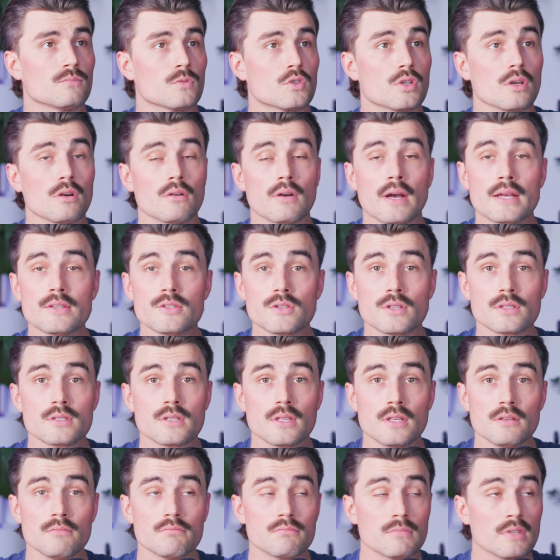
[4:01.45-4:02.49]
So as you can
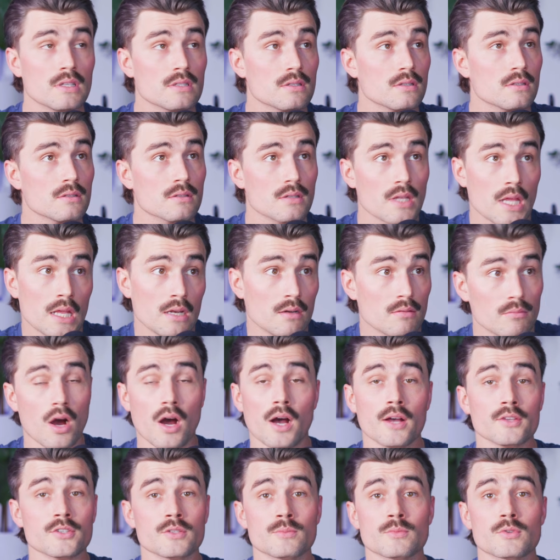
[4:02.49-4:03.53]
see, this is an
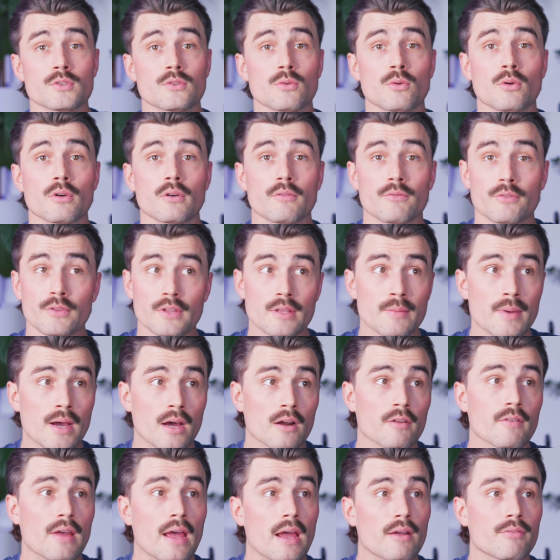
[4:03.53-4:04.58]
awesome store for the
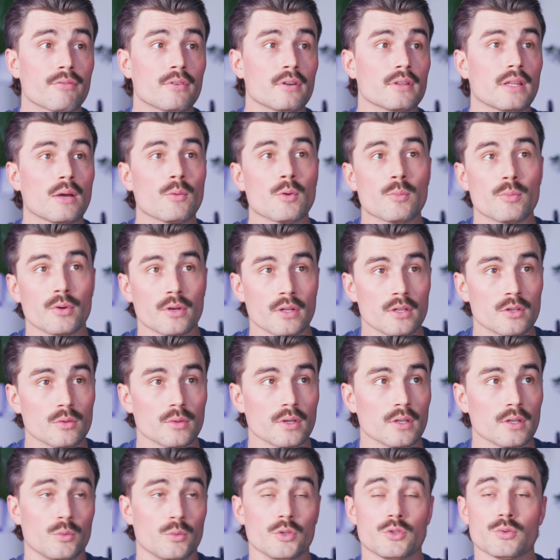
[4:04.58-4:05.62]
amount of effort that we put into
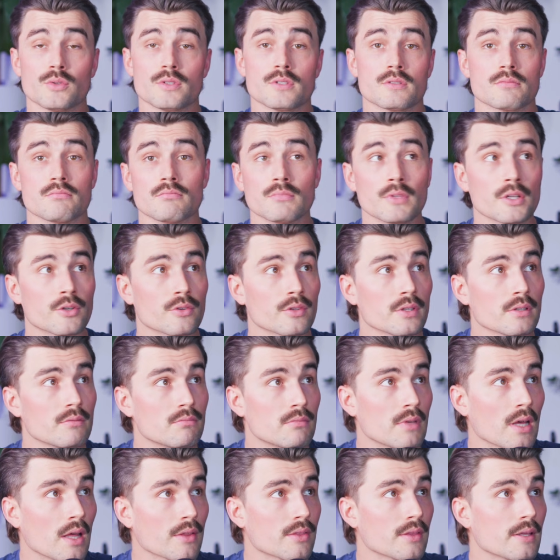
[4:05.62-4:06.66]
which was literally
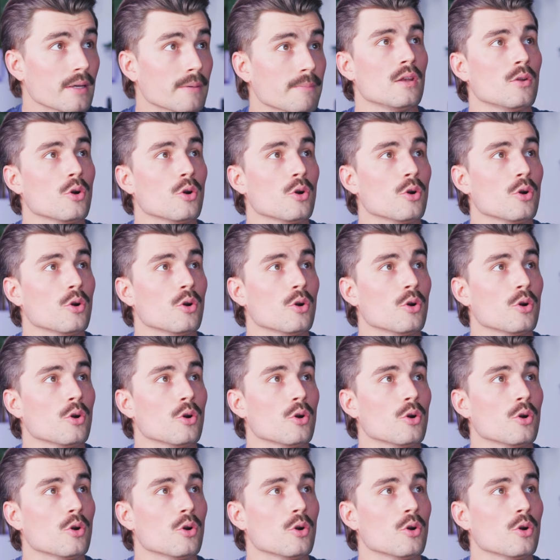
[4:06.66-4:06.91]
nothing.